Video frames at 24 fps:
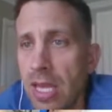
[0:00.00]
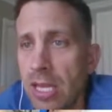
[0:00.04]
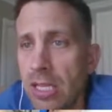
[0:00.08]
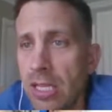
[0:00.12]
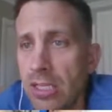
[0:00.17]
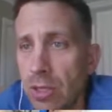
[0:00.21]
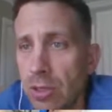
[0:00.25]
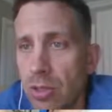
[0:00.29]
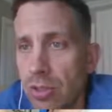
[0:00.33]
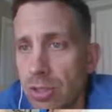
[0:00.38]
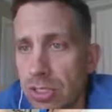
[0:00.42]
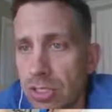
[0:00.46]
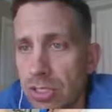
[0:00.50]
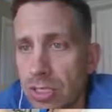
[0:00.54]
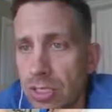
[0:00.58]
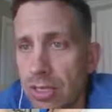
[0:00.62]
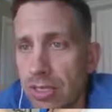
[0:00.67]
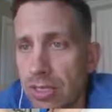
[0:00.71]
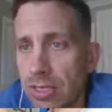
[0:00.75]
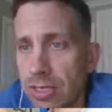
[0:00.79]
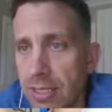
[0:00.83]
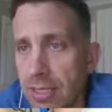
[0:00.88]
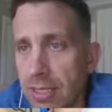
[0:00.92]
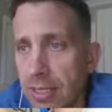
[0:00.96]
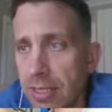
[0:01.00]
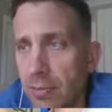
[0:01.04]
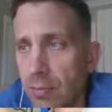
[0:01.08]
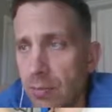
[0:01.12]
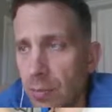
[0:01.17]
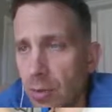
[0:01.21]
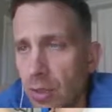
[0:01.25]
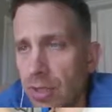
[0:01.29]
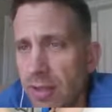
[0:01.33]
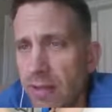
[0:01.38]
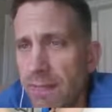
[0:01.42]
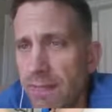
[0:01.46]
So there's
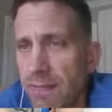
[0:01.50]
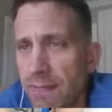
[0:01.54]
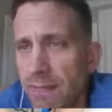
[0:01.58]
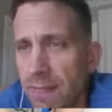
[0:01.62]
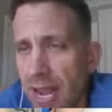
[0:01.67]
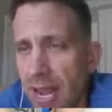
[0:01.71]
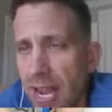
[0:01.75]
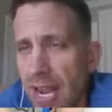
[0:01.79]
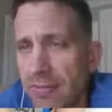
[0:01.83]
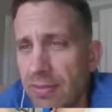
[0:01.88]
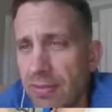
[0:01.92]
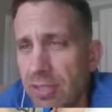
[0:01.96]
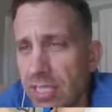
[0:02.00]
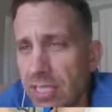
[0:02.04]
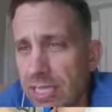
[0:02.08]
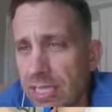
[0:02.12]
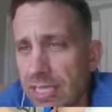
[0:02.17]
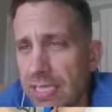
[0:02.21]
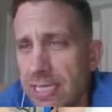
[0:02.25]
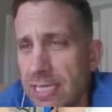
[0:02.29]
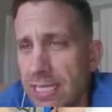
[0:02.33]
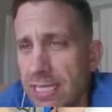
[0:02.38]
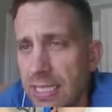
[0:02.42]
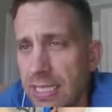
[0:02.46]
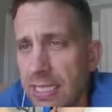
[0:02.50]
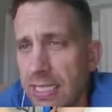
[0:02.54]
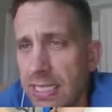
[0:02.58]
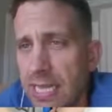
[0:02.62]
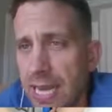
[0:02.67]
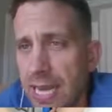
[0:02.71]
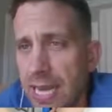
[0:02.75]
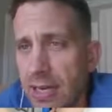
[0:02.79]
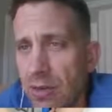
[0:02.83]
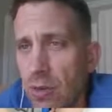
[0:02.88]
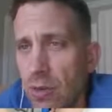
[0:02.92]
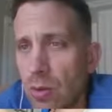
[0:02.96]
really 5 or 6 of these
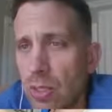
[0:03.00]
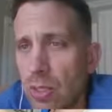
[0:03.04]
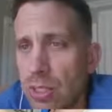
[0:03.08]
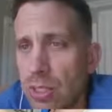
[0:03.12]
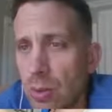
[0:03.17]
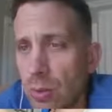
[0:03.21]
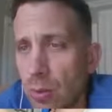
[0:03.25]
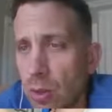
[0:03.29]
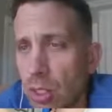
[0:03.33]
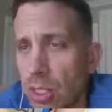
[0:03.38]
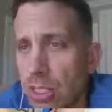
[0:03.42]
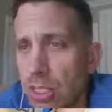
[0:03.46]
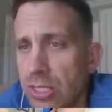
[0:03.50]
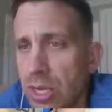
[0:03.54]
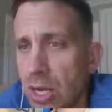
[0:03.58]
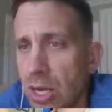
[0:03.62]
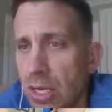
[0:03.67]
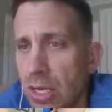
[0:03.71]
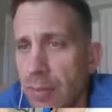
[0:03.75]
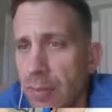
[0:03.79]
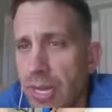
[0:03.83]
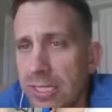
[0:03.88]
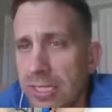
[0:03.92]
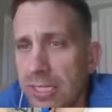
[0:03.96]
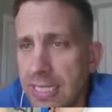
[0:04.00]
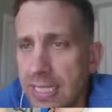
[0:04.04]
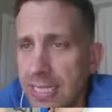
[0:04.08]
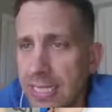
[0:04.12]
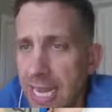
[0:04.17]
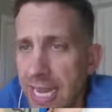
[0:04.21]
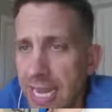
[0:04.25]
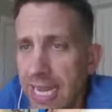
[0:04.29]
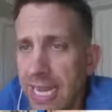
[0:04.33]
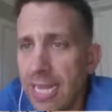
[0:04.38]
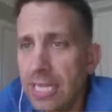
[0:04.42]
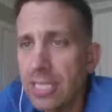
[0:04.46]
categories that we're going to talk about
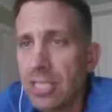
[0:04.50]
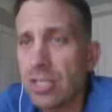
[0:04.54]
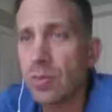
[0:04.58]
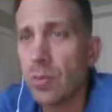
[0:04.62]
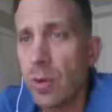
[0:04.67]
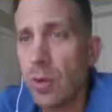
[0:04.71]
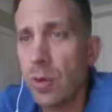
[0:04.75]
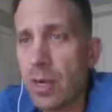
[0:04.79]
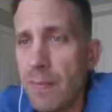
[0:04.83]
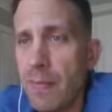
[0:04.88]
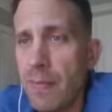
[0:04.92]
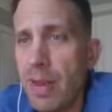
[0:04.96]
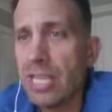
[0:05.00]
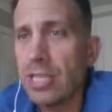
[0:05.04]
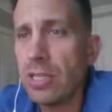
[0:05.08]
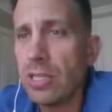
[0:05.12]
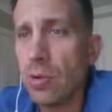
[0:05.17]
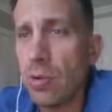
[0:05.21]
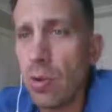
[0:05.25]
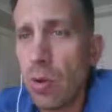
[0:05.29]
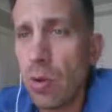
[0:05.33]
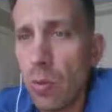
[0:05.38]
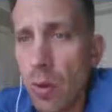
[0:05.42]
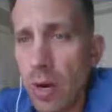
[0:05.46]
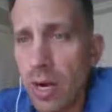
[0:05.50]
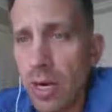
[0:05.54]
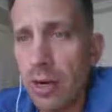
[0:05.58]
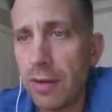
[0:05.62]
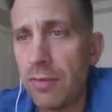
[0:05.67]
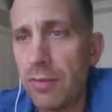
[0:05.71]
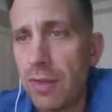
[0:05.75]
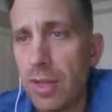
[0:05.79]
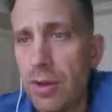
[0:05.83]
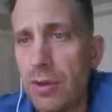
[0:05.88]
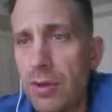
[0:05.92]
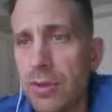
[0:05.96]
today. I just wanted to make you aware
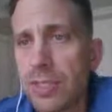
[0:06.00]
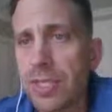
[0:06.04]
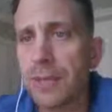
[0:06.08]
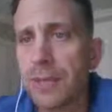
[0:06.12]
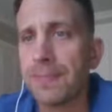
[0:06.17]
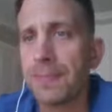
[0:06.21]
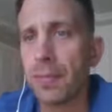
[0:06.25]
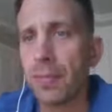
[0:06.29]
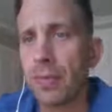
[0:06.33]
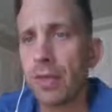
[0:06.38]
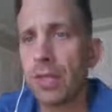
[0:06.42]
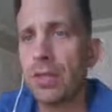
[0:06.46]
of those.